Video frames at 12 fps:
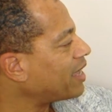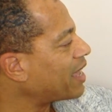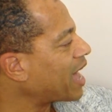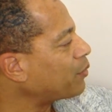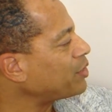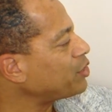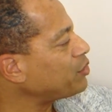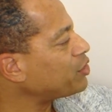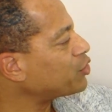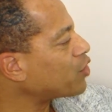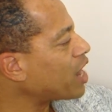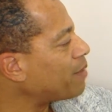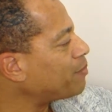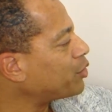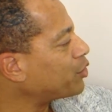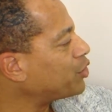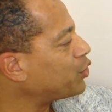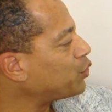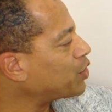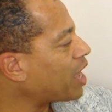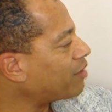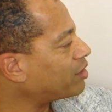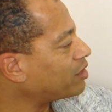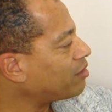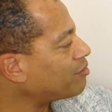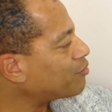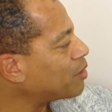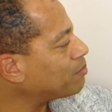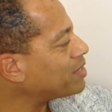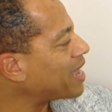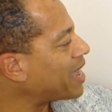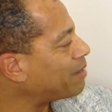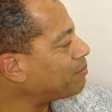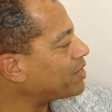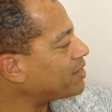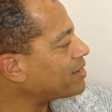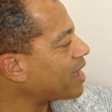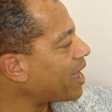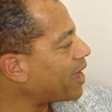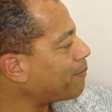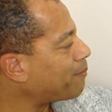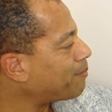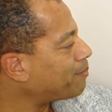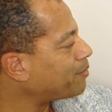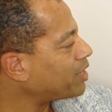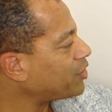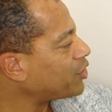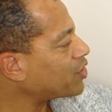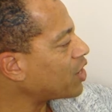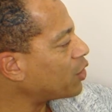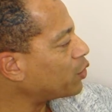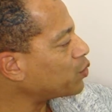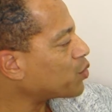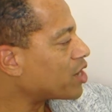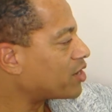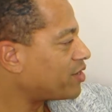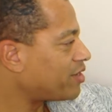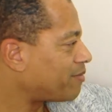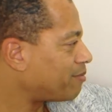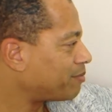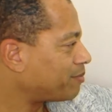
How would you describe your new novel From Time to Time in your own words?